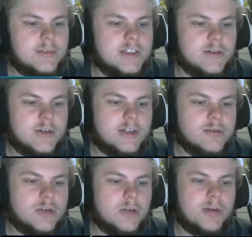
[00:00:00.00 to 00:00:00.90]
Let's go ahead
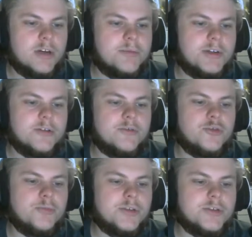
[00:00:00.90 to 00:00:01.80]
and drop our Imperial
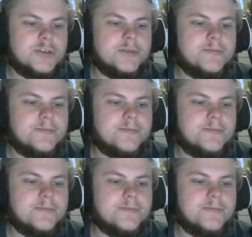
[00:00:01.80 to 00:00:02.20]
troopers.